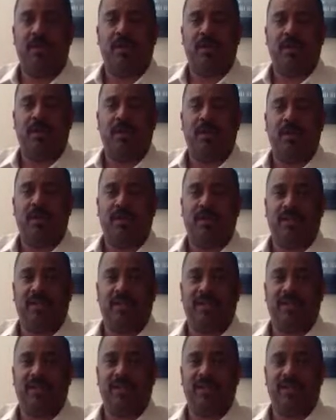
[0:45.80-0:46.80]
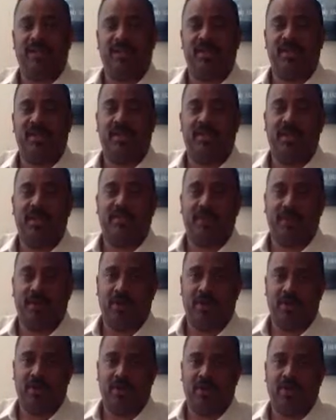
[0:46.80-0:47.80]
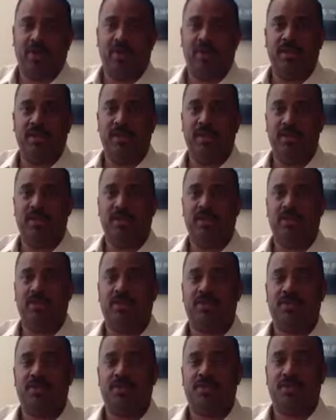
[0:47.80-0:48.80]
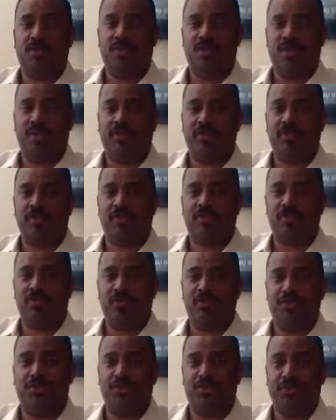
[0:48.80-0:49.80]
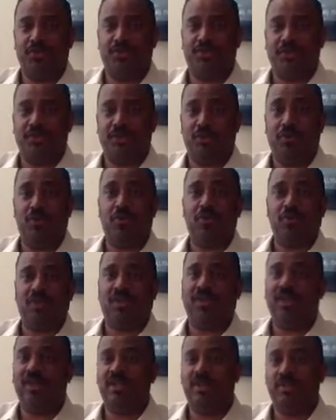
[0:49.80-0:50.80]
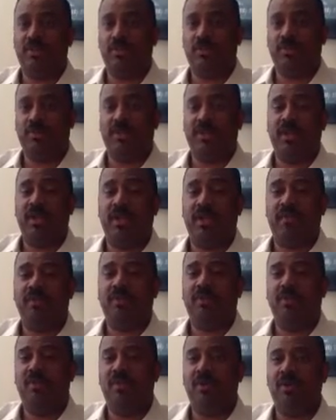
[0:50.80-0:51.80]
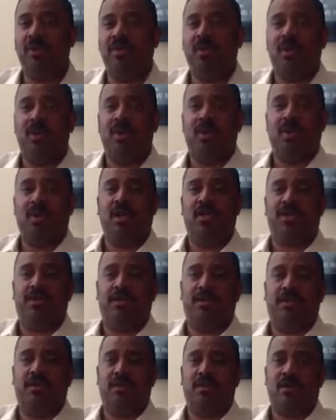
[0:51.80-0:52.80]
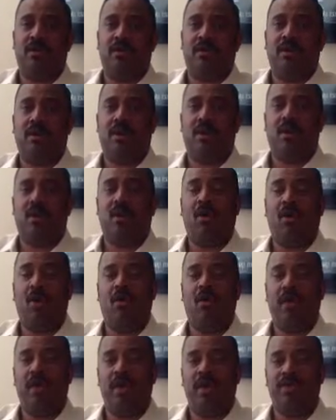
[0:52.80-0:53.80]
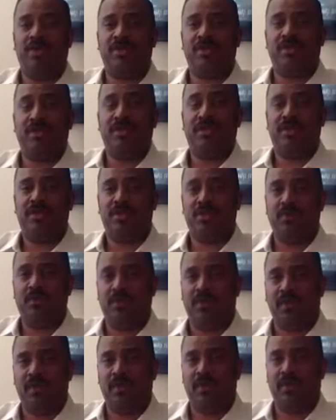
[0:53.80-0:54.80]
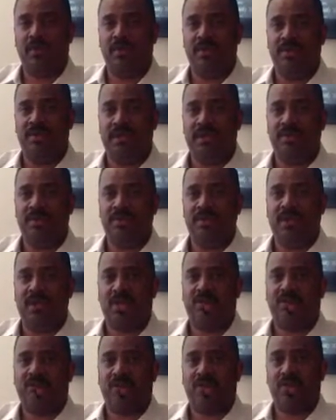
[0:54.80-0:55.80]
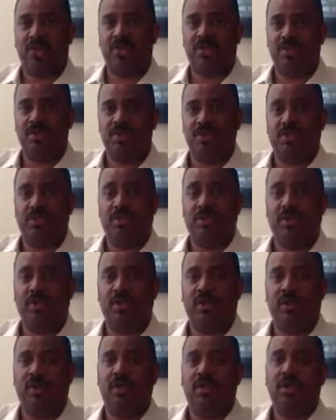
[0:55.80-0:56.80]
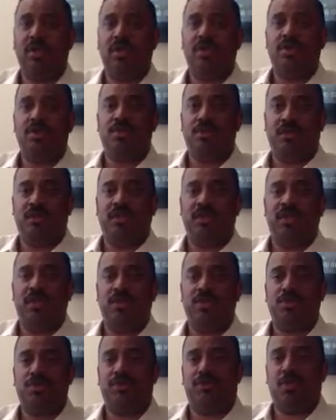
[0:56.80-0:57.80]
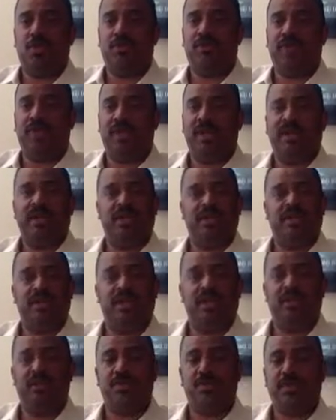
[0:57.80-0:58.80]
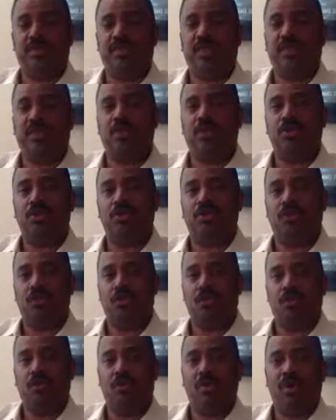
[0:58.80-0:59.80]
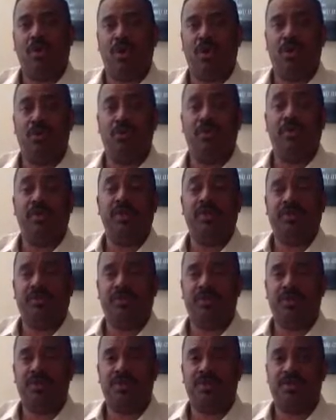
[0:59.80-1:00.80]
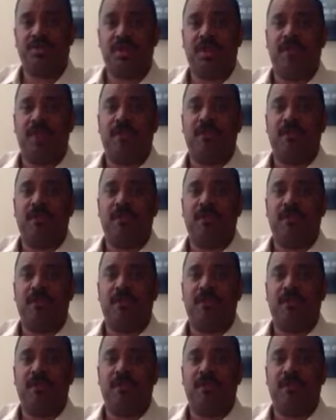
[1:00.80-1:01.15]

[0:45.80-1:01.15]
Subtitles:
and Atlantic City in that regard is the straw that stirs the drink, the goose that laid the golden egg, if you will. And so there are always and continually these outside forces looking to gain control of Atlantic City so that they can control the resources,